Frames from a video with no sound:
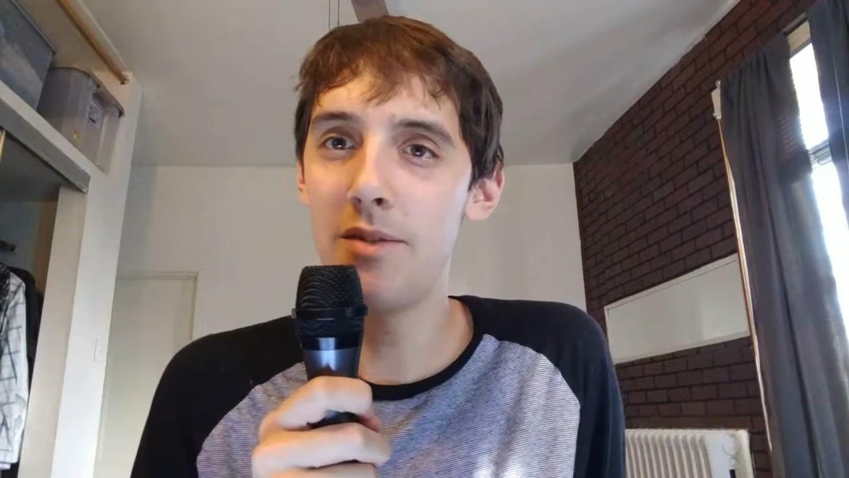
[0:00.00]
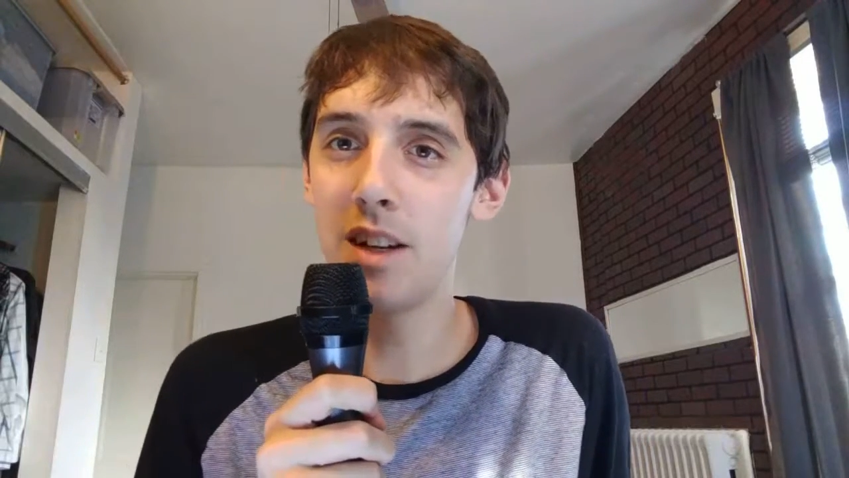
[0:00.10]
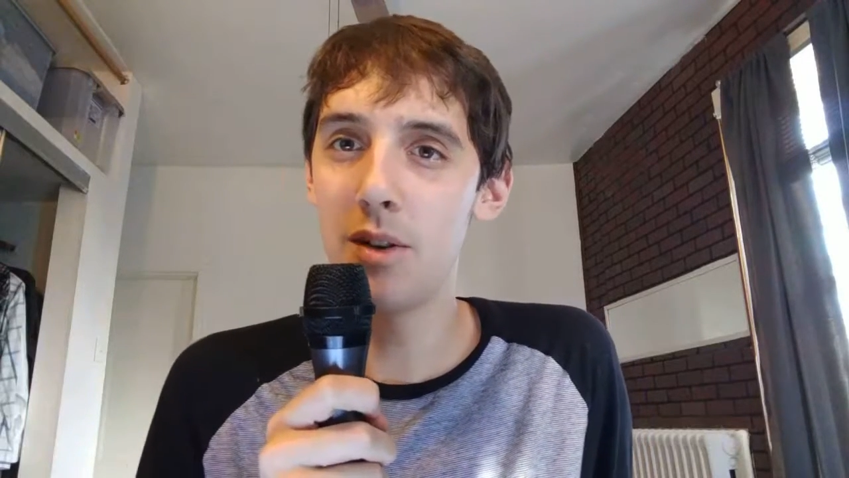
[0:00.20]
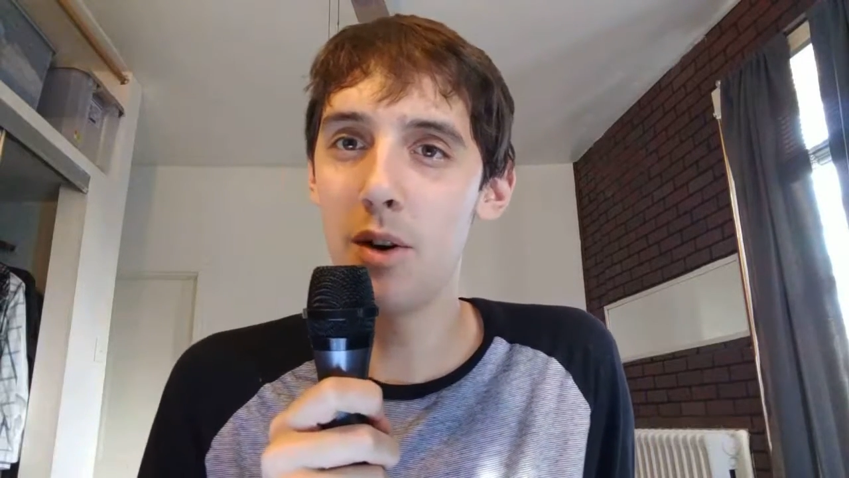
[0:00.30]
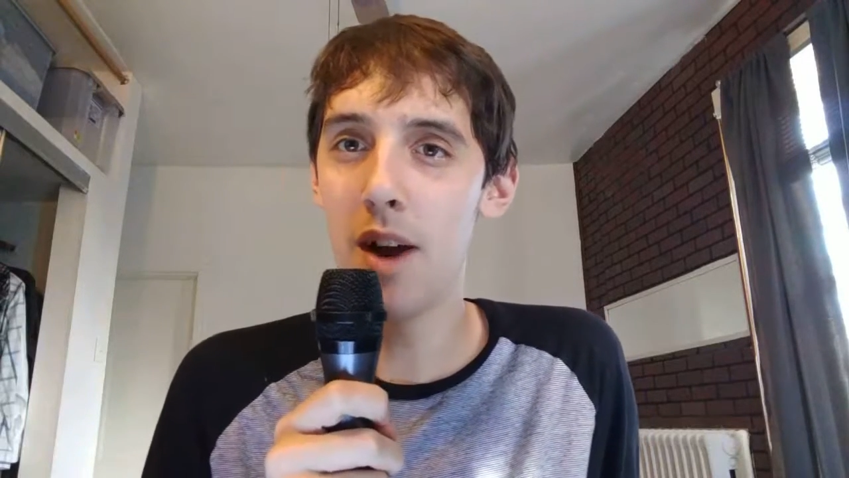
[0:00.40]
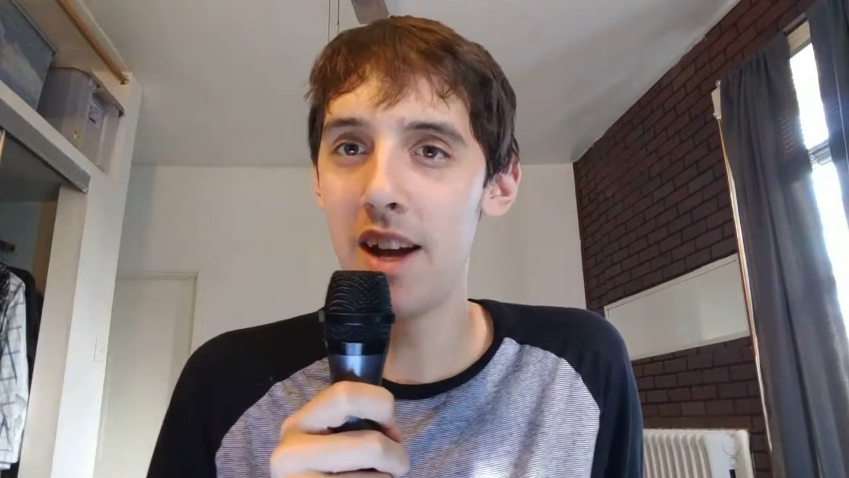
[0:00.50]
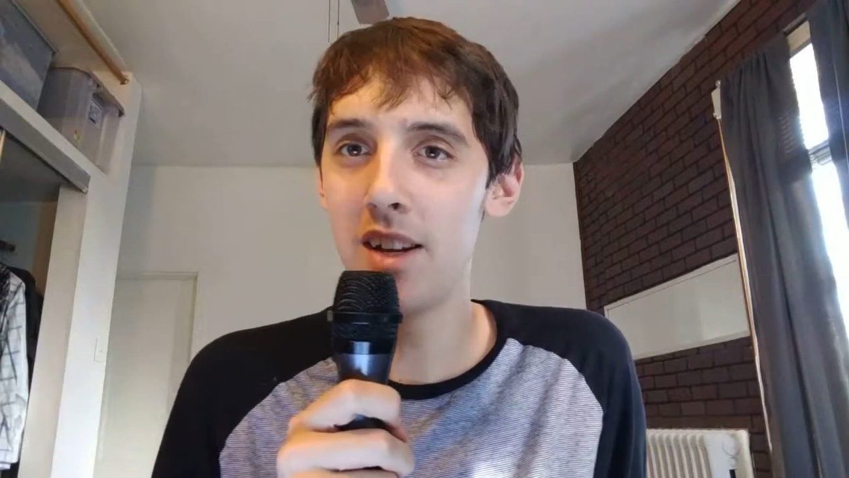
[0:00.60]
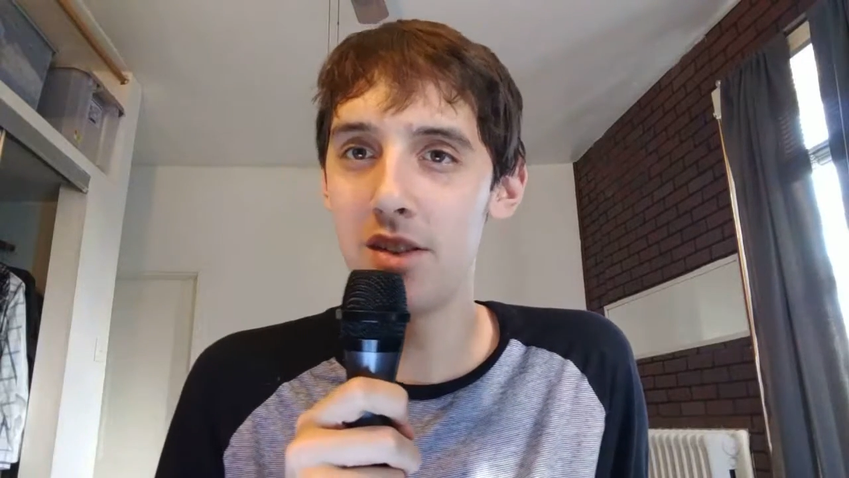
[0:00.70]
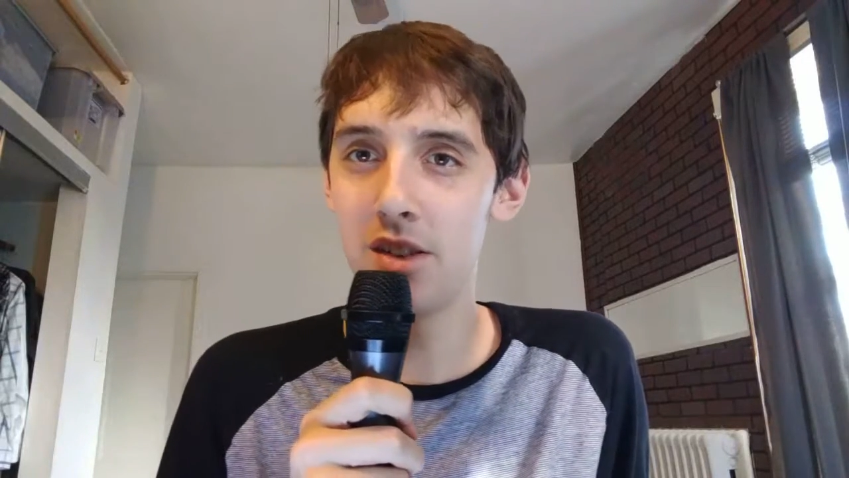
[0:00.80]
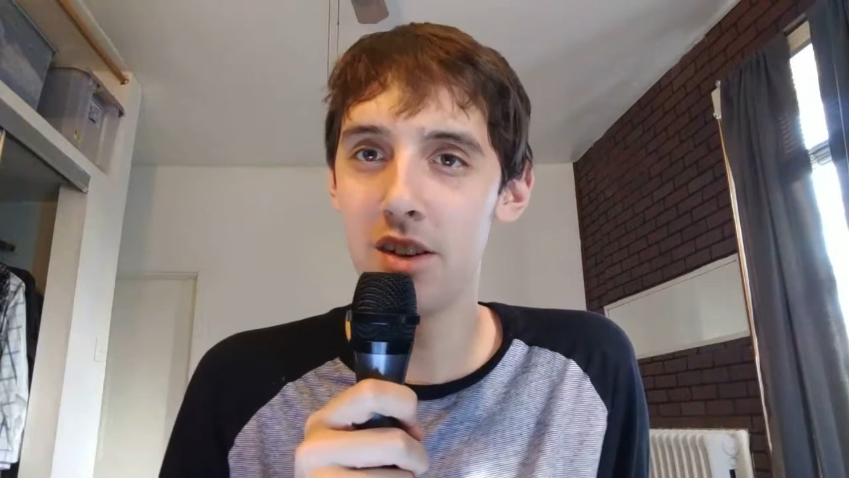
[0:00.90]
0
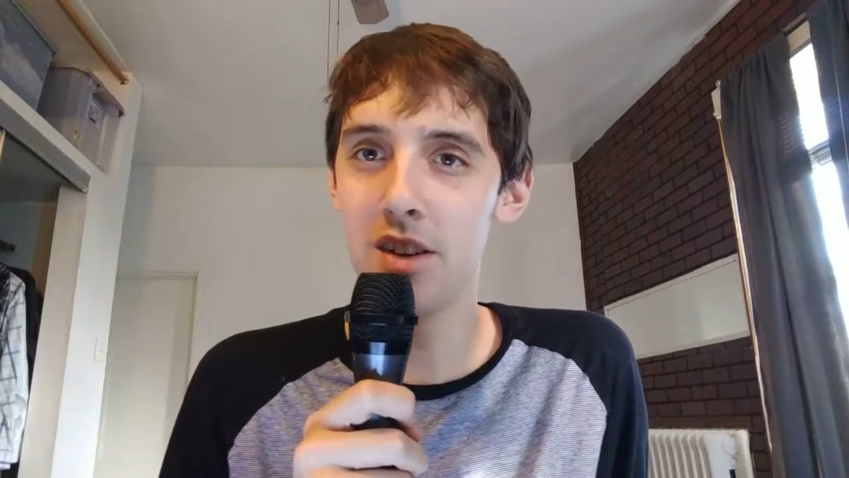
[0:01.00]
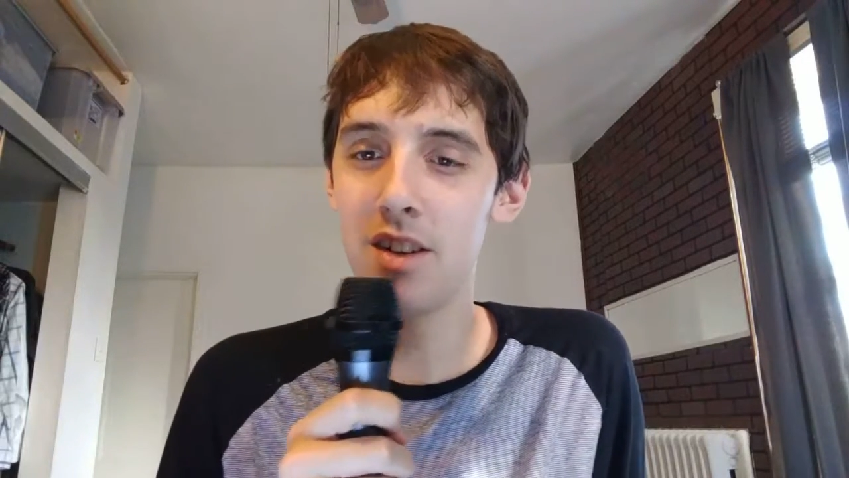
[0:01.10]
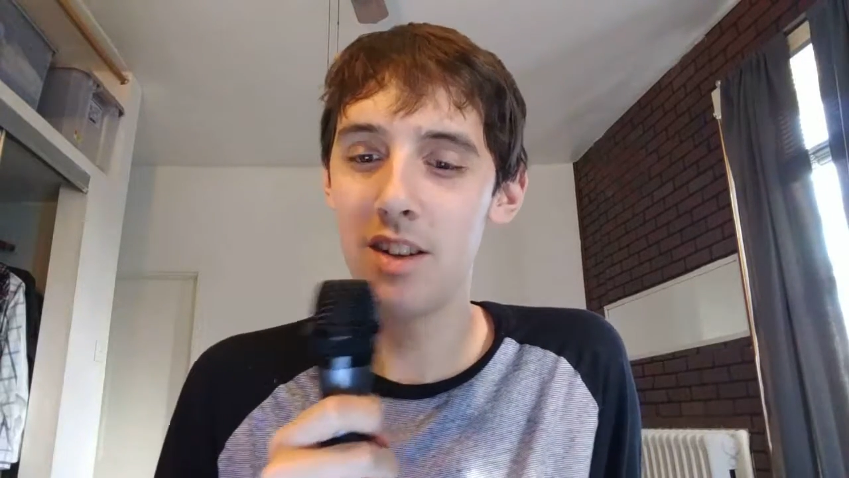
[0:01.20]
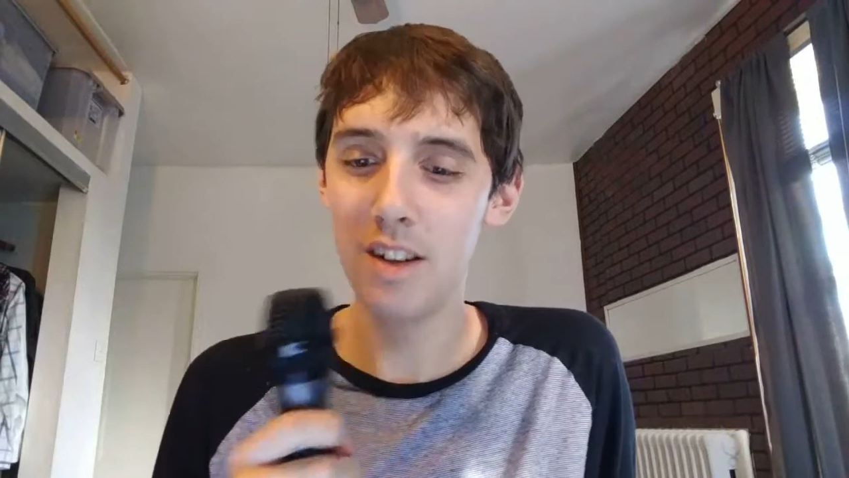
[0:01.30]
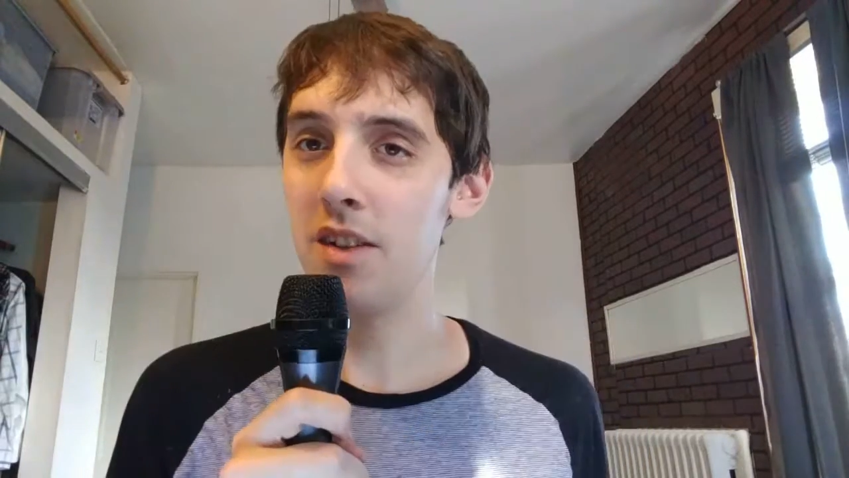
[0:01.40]
added sugar.